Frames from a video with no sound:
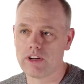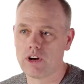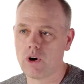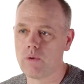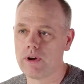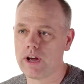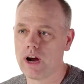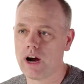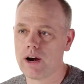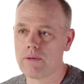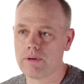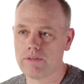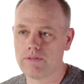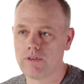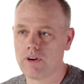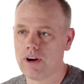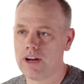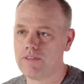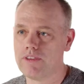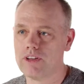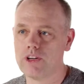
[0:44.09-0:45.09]
in OER
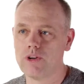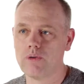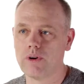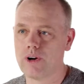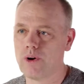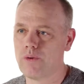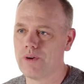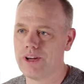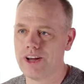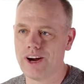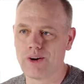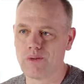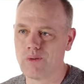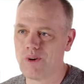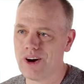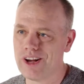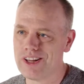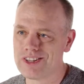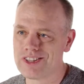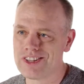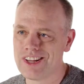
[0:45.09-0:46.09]
before I even knew what OER
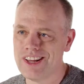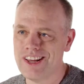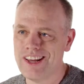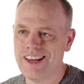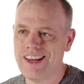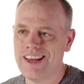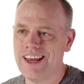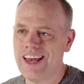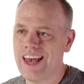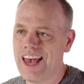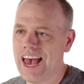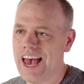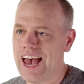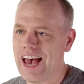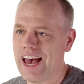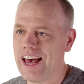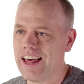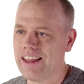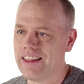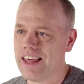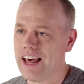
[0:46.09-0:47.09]
was.
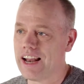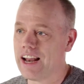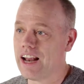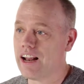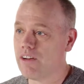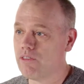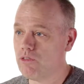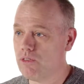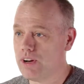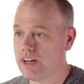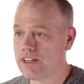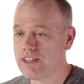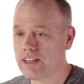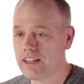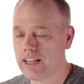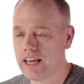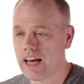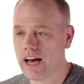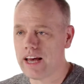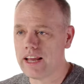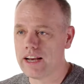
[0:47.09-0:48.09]
And then
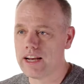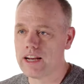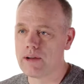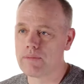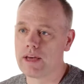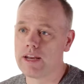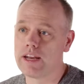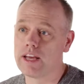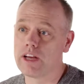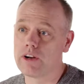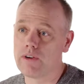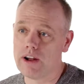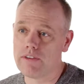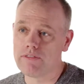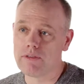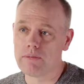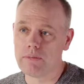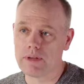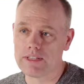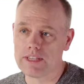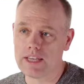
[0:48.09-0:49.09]
recently I ended up getting a
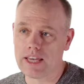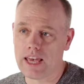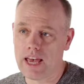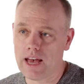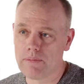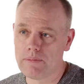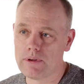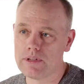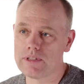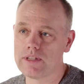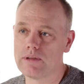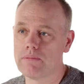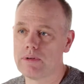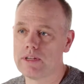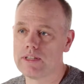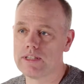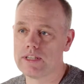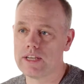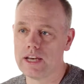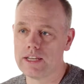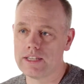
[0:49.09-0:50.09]
grant from BC Campus and
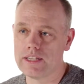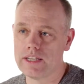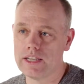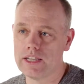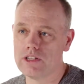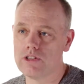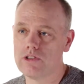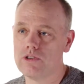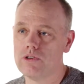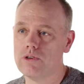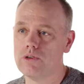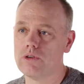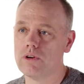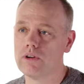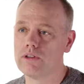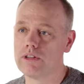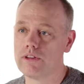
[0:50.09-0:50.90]
BCIT to